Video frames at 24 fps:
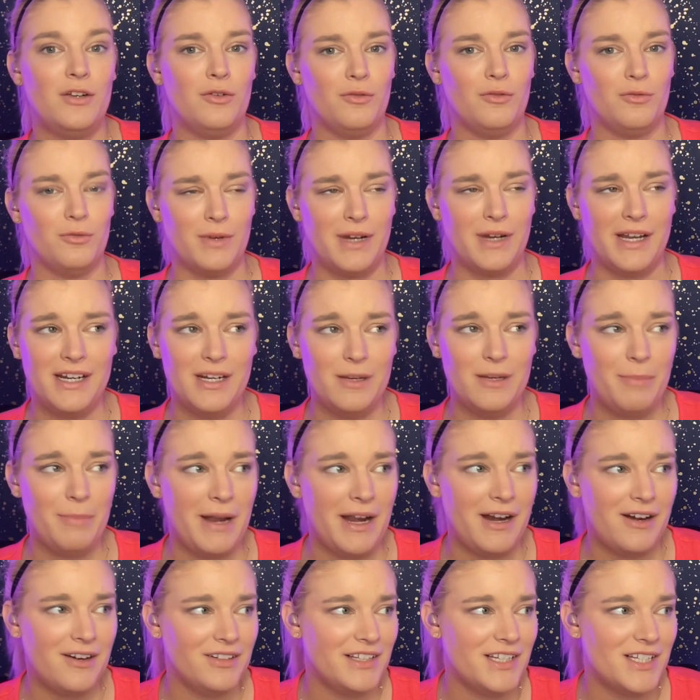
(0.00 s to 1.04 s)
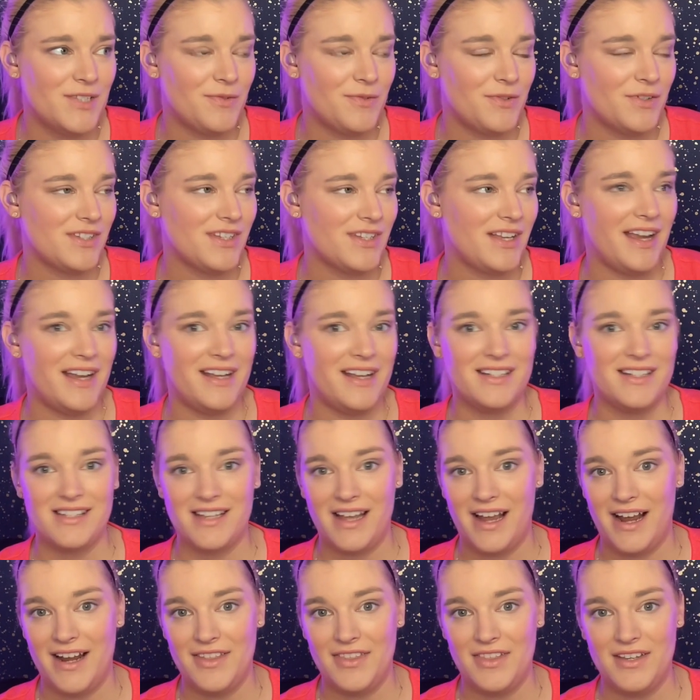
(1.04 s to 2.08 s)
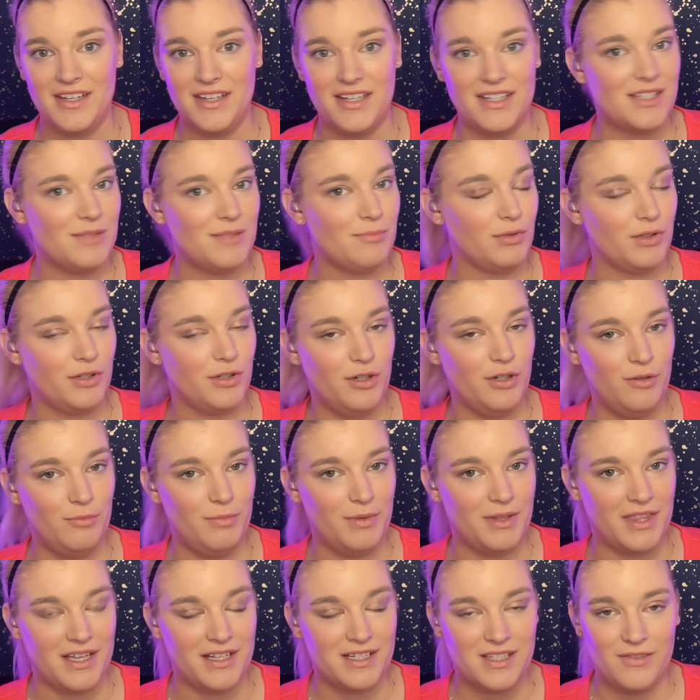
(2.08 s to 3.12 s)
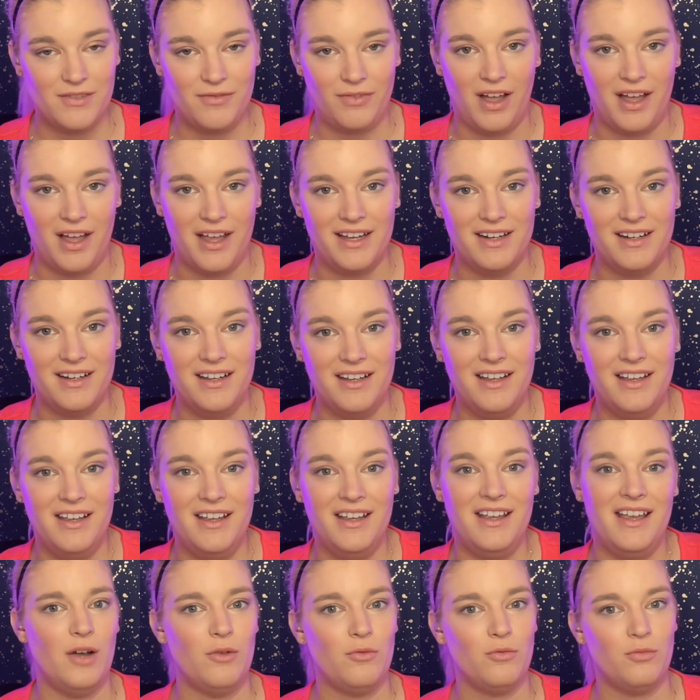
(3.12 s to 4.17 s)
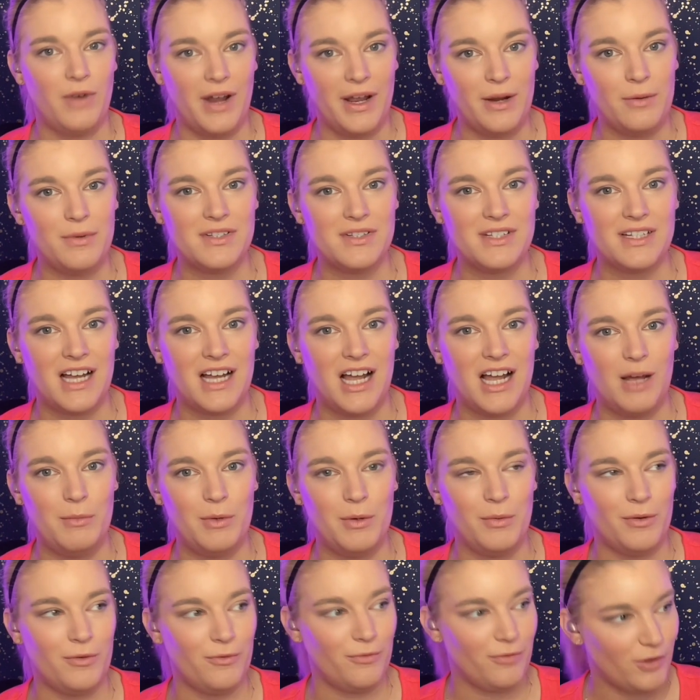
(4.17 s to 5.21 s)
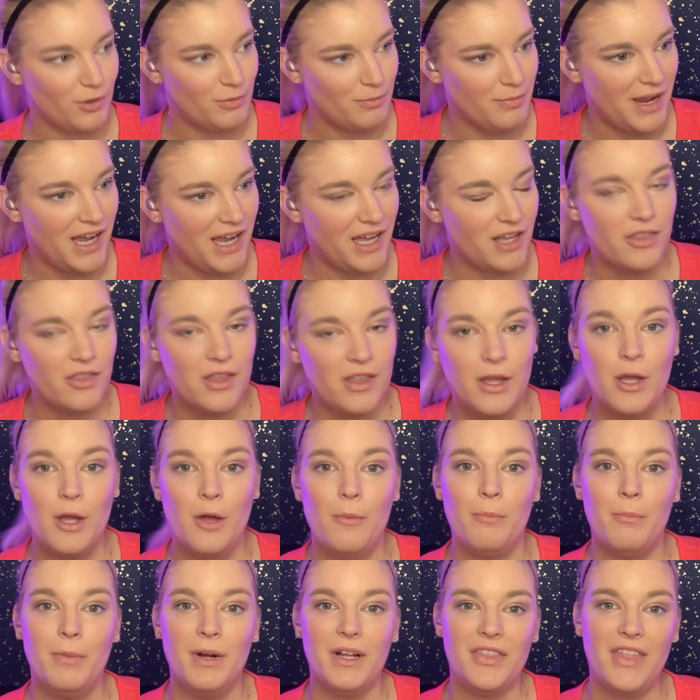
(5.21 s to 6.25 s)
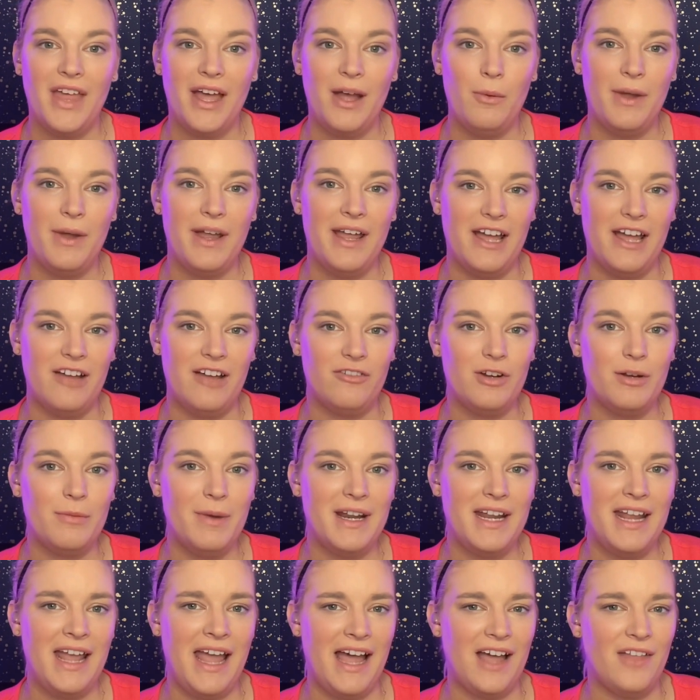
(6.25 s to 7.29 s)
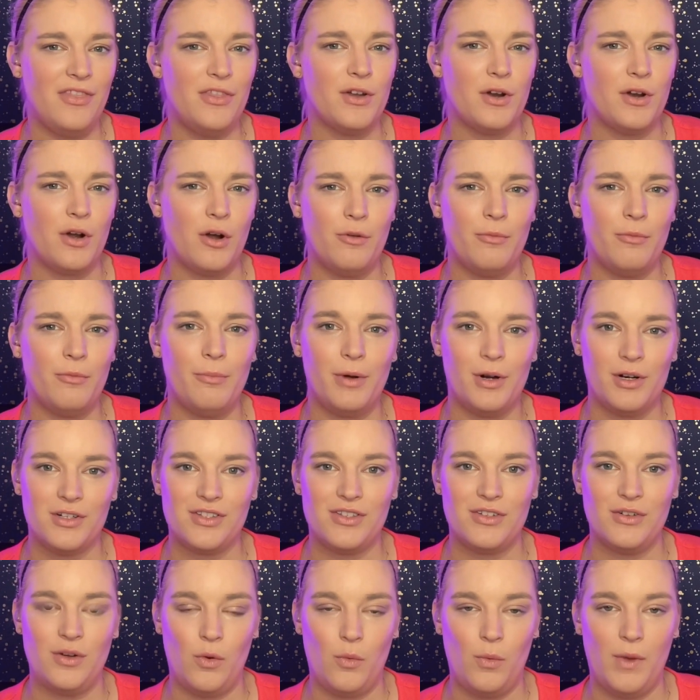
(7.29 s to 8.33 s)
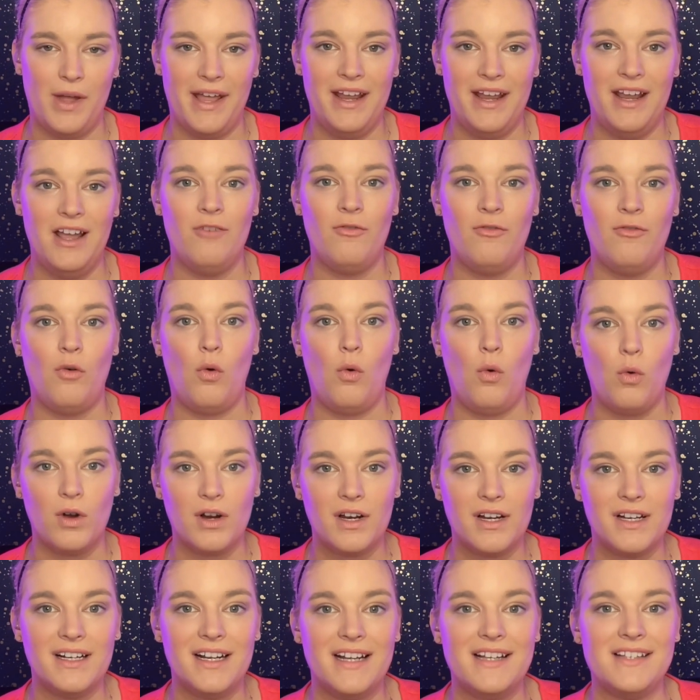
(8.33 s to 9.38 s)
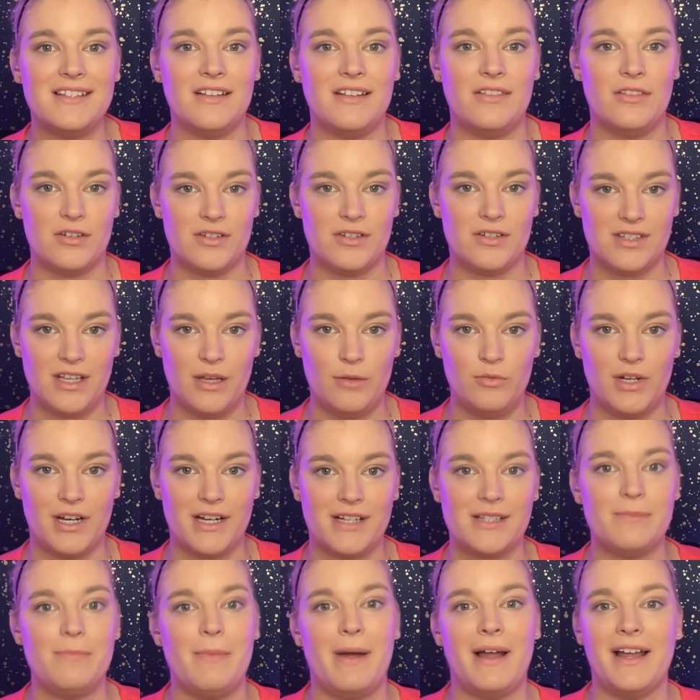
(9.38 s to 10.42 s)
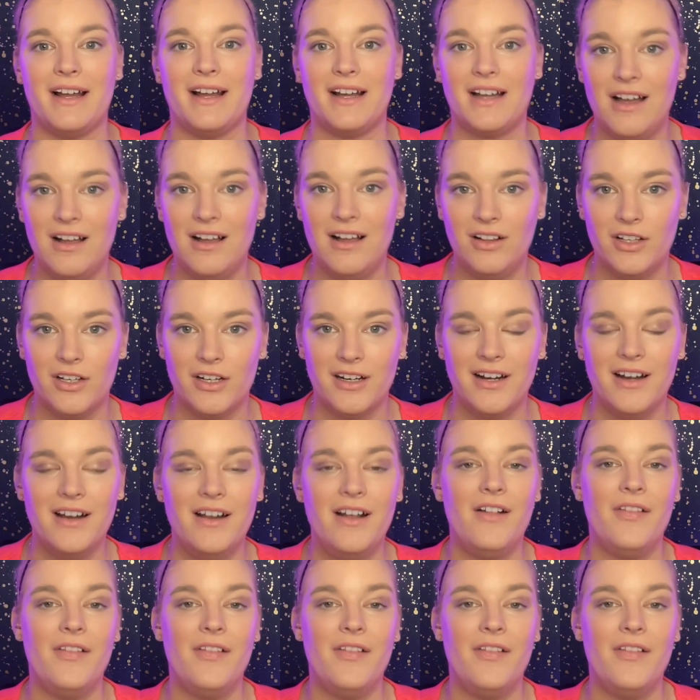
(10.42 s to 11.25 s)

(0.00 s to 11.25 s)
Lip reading: Green apparently is for science. I think it's blue, but that's fine. Red was a common one for math. But that way, everybody had their own personal way of organizing their subjects by a color